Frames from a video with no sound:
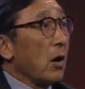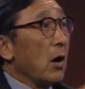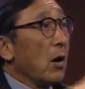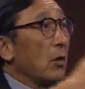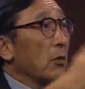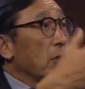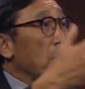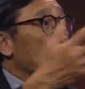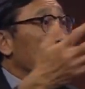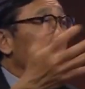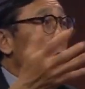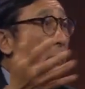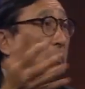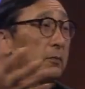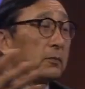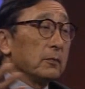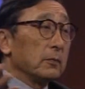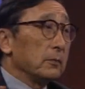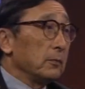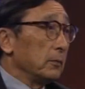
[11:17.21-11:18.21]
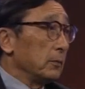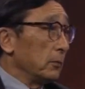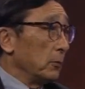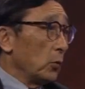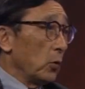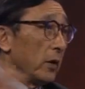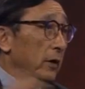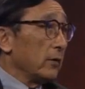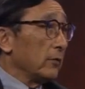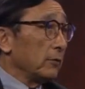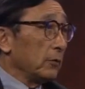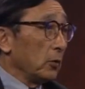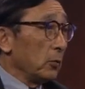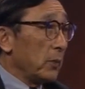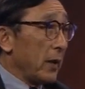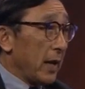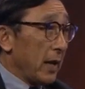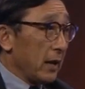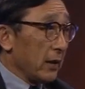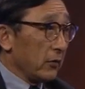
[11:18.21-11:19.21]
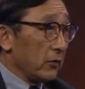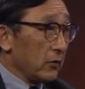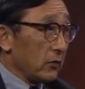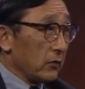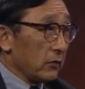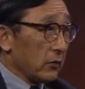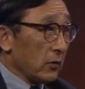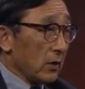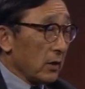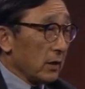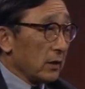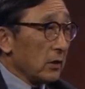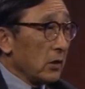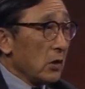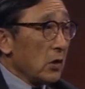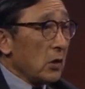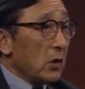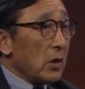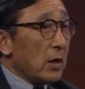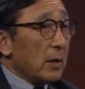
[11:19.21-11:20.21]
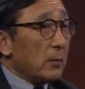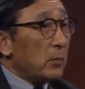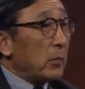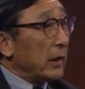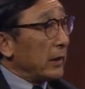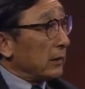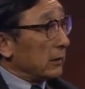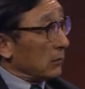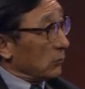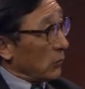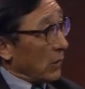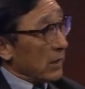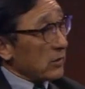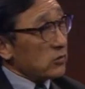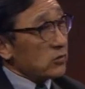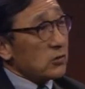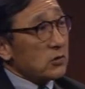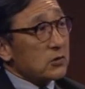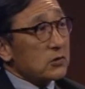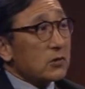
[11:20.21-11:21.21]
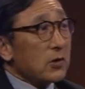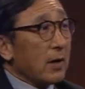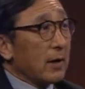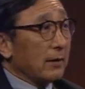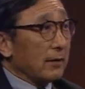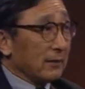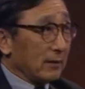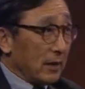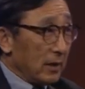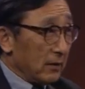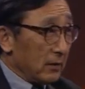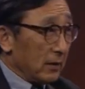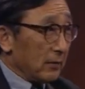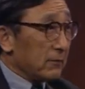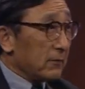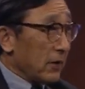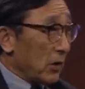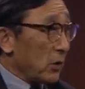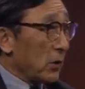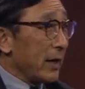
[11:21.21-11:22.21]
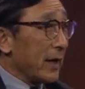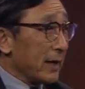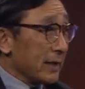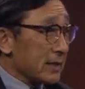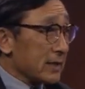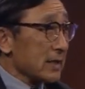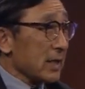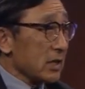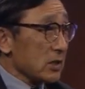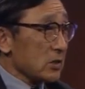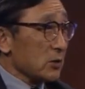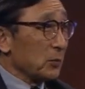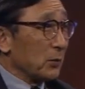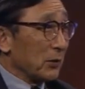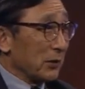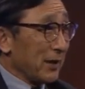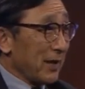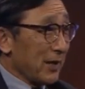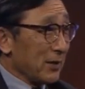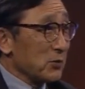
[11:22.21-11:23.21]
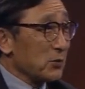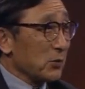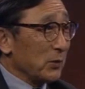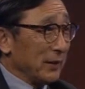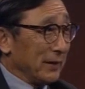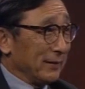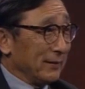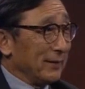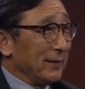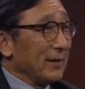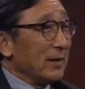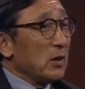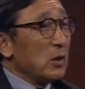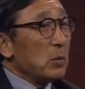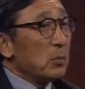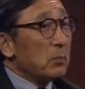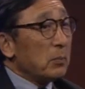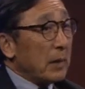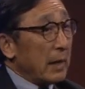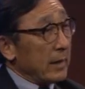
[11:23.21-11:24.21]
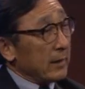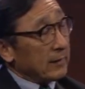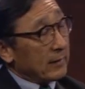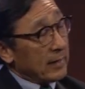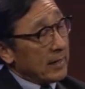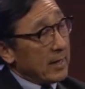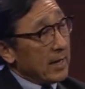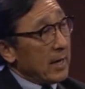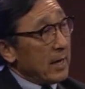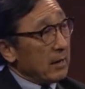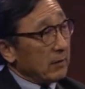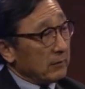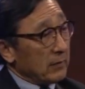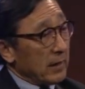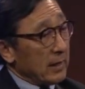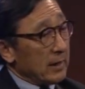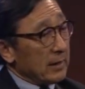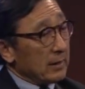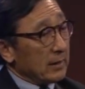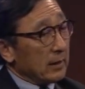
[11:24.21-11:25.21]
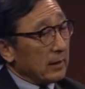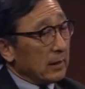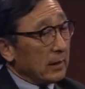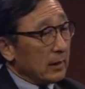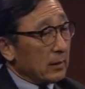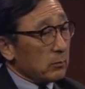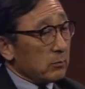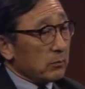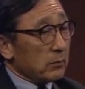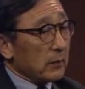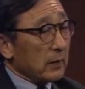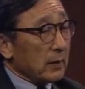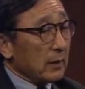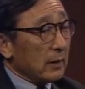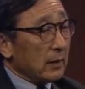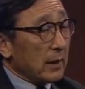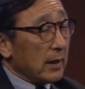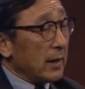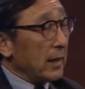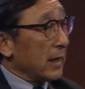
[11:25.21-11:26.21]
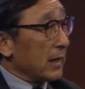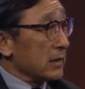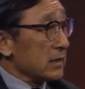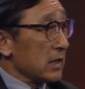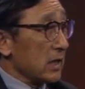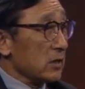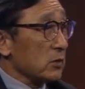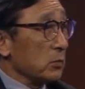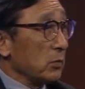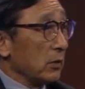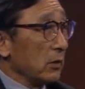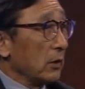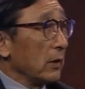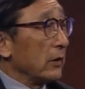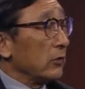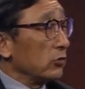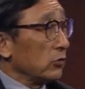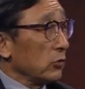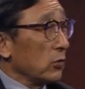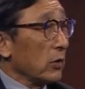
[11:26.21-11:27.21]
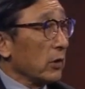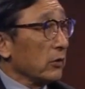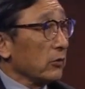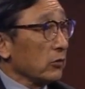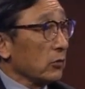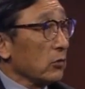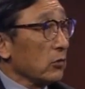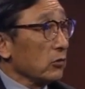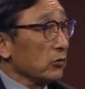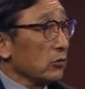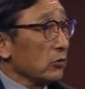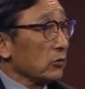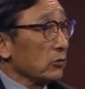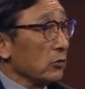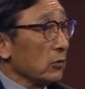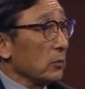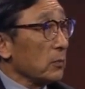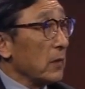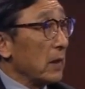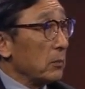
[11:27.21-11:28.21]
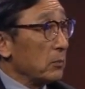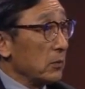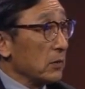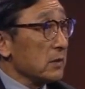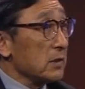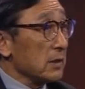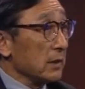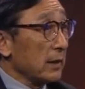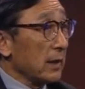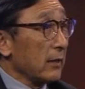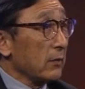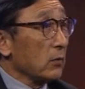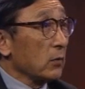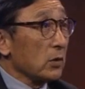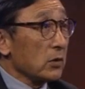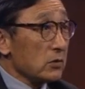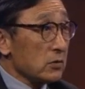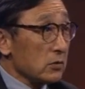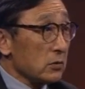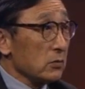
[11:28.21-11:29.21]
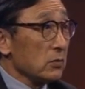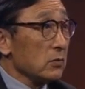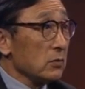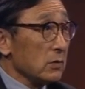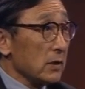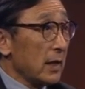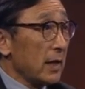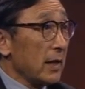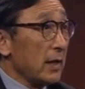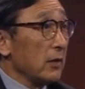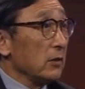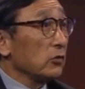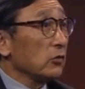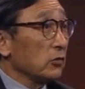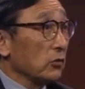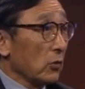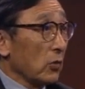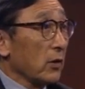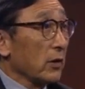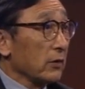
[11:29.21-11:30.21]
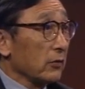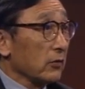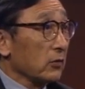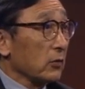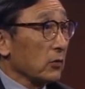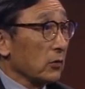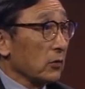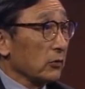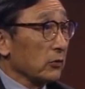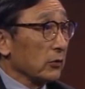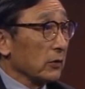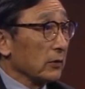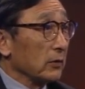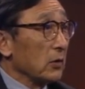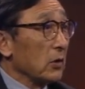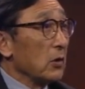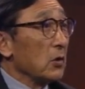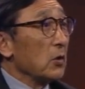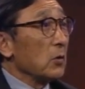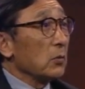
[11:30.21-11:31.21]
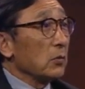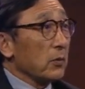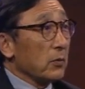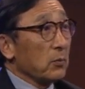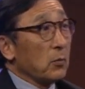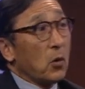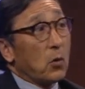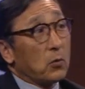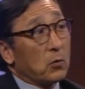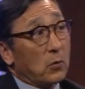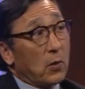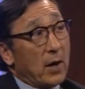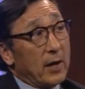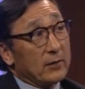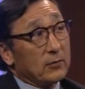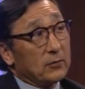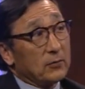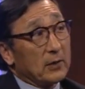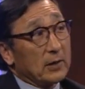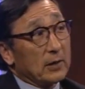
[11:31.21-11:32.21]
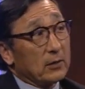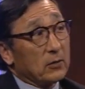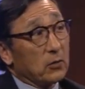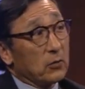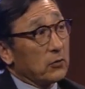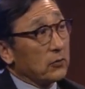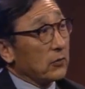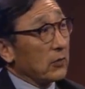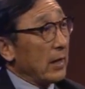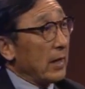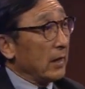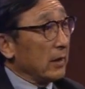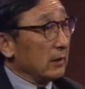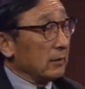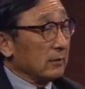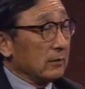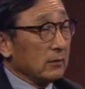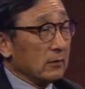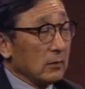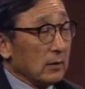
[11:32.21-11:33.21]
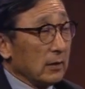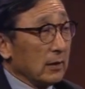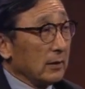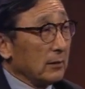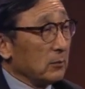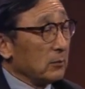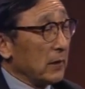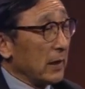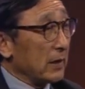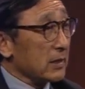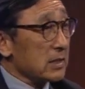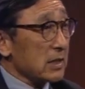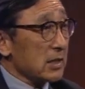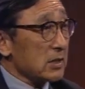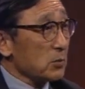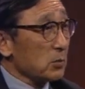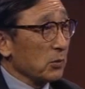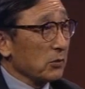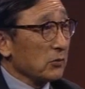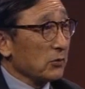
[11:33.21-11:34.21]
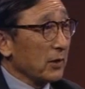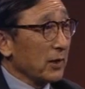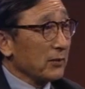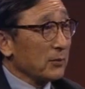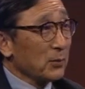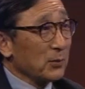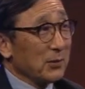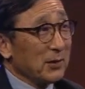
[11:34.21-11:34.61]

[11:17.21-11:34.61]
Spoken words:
all those wonderful palaces are. But Russia is not a very accessible country. But they have an accessible shore excursion group that put together a 2-day shore excursion with motorized vehicles and accessible transportation.